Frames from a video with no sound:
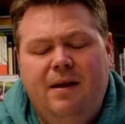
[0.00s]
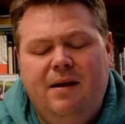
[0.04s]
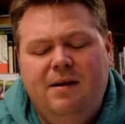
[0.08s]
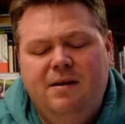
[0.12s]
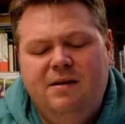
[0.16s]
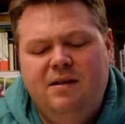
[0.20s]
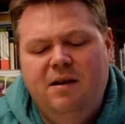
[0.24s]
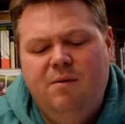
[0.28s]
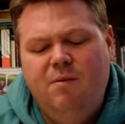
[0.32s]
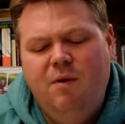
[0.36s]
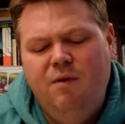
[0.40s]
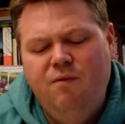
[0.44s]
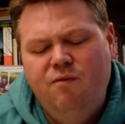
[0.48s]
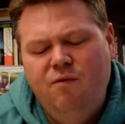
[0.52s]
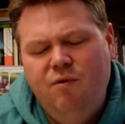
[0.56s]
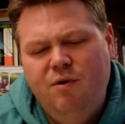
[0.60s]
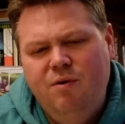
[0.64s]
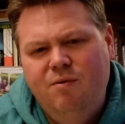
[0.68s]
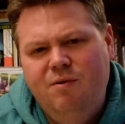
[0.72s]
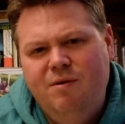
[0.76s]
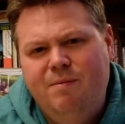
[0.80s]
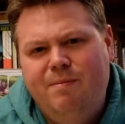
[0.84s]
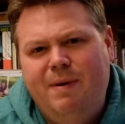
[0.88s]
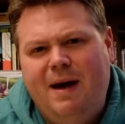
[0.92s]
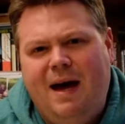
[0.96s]
Someone ruling
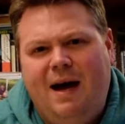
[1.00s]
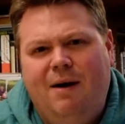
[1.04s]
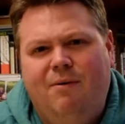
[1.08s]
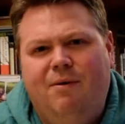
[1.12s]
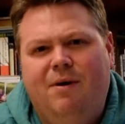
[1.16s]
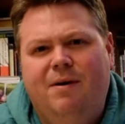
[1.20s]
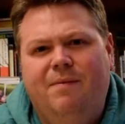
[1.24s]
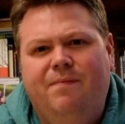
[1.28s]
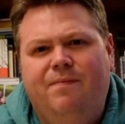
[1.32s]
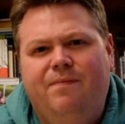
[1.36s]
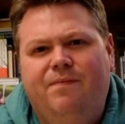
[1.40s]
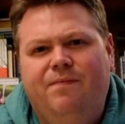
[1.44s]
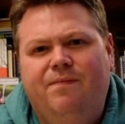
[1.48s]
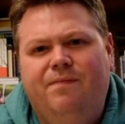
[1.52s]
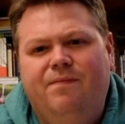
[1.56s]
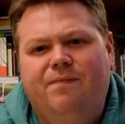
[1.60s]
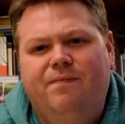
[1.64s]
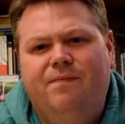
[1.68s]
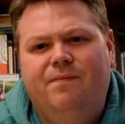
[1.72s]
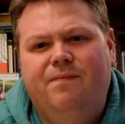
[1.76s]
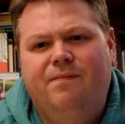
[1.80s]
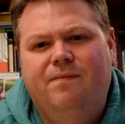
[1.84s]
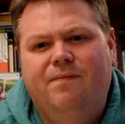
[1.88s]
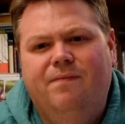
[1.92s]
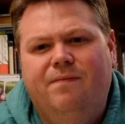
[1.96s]
with power.
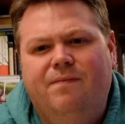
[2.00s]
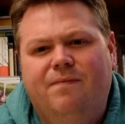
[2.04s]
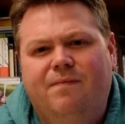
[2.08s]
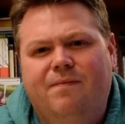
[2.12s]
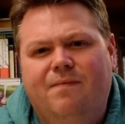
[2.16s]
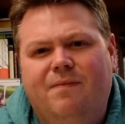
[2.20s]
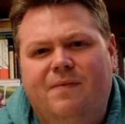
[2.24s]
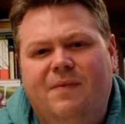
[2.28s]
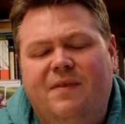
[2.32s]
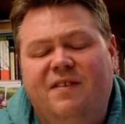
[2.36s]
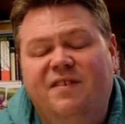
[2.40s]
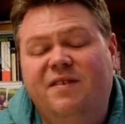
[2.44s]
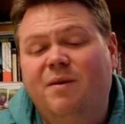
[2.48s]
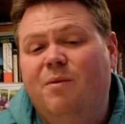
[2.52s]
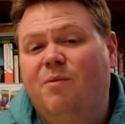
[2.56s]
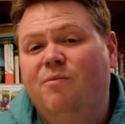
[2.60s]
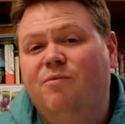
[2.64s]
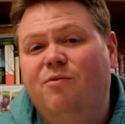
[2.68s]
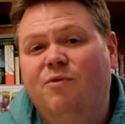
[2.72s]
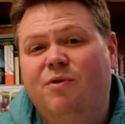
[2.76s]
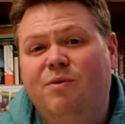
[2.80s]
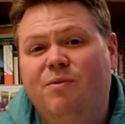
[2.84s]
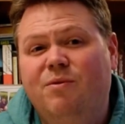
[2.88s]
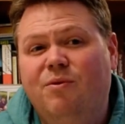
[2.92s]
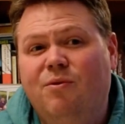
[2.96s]
Someone
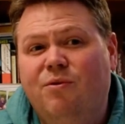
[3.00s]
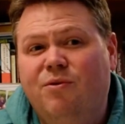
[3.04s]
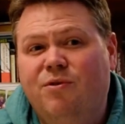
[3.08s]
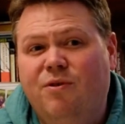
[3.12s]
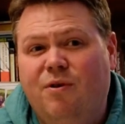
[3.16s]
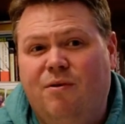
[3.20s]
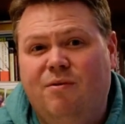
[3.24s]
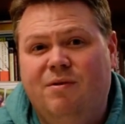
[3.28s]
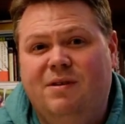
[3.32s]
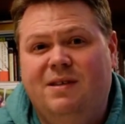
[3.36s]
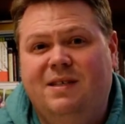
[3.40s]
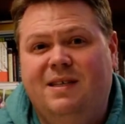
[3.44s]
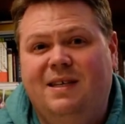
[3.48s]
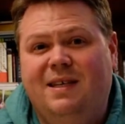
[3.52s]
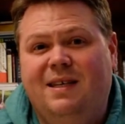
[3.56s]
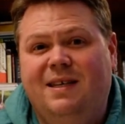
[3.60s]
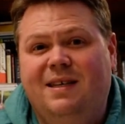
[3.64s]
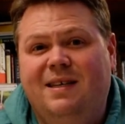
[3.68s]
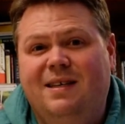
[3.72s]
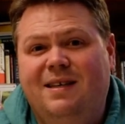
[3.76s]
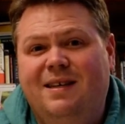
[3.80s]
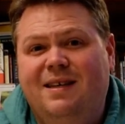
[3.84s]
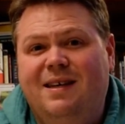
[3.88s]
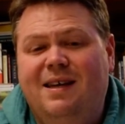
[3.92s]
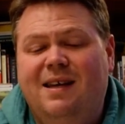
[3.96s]
ruling with authority.
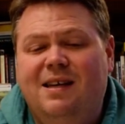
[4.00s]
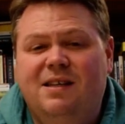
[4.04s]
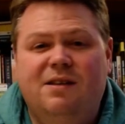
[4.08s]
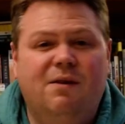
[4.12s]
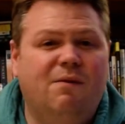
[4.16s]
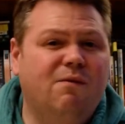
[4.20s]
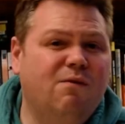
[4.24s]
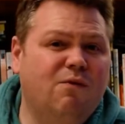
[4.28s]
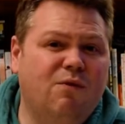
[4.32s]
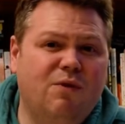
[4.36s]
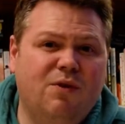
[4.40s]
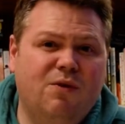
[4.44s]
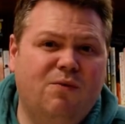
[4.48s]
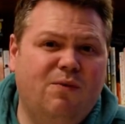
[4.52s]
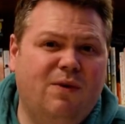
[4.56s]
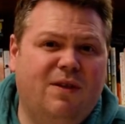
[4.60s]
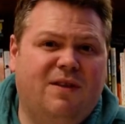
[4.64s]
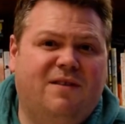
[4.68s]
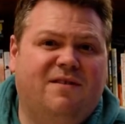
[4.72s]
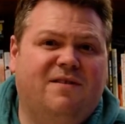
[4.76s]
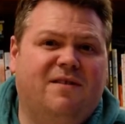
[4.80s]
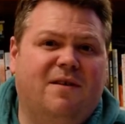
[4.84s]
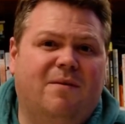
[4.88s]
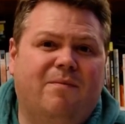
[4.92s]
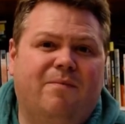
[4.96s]
Someone ruling with
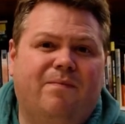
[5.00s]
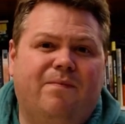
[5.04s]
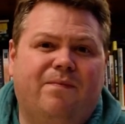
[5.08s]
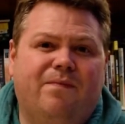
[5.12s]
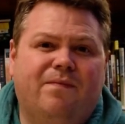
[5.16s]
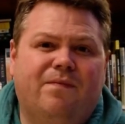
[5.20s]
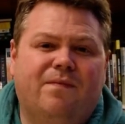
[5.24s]
wisdom.